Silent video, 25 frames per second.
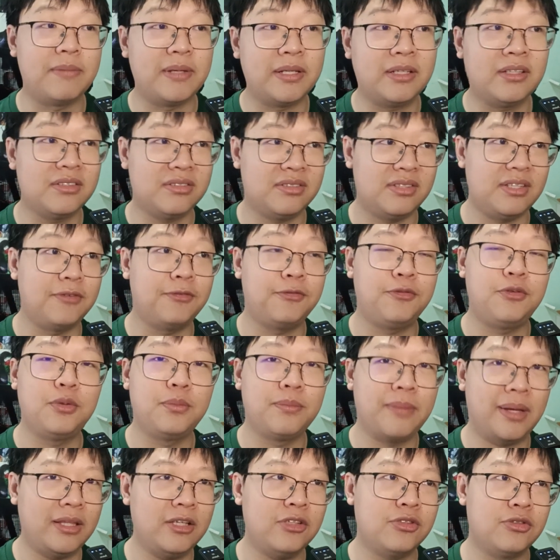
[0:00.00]
Because if you
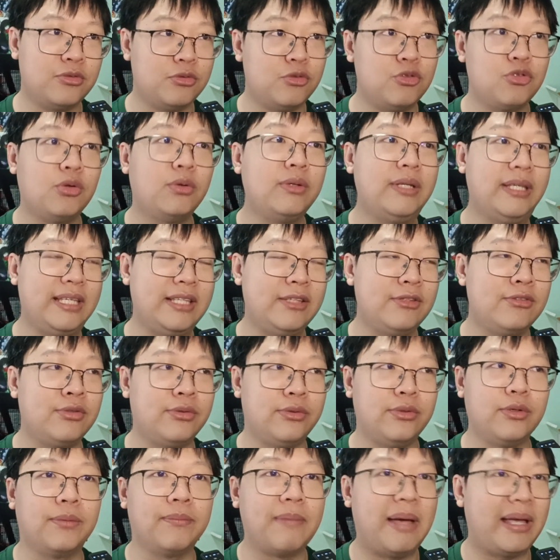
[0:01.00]
manage to draw
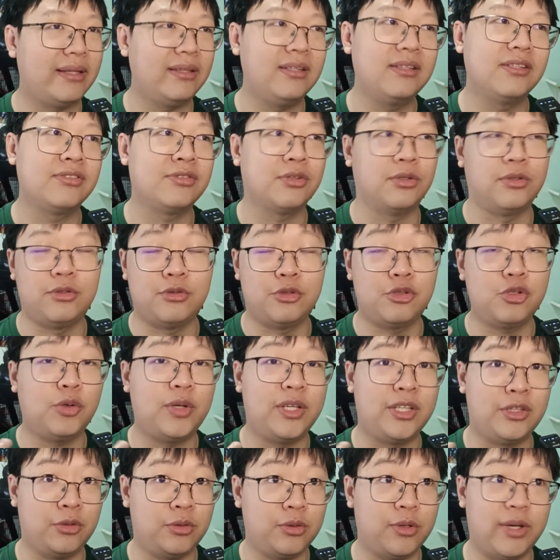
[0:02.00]
into your Magnus or you draw
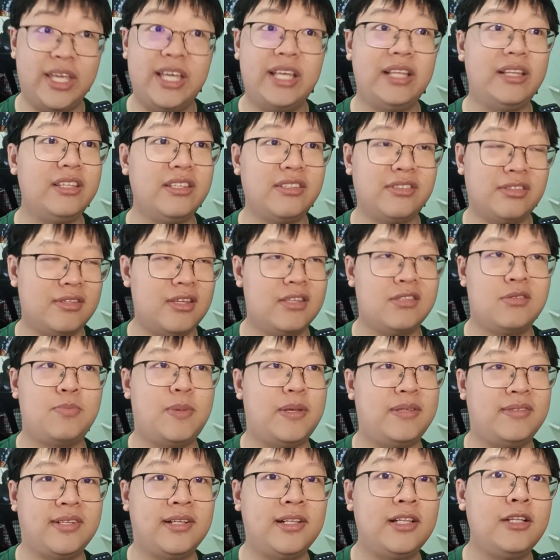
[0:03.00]
into your Ignis, that's
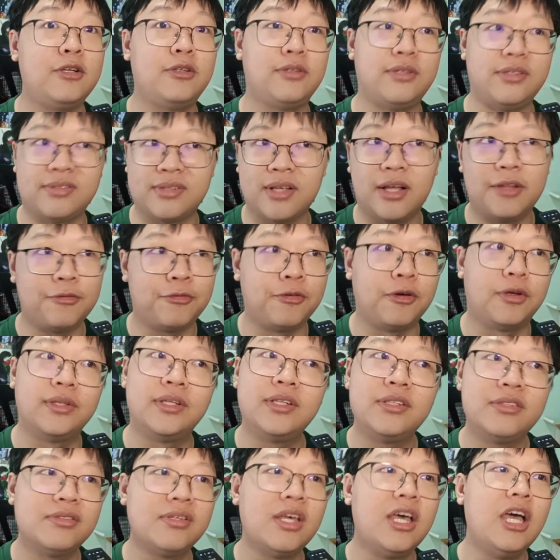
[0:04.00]
basically your discard
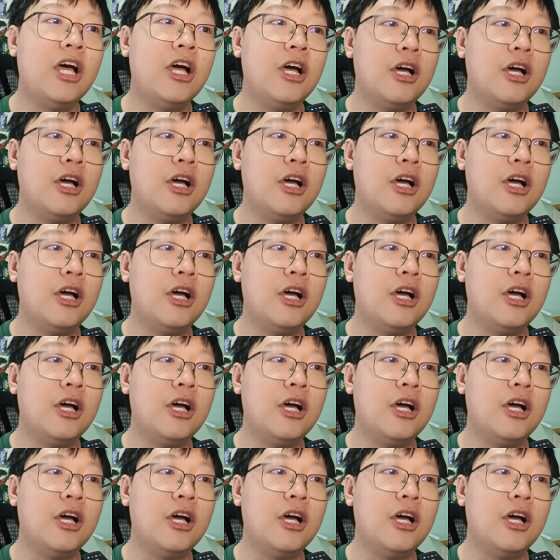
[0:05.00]
folders,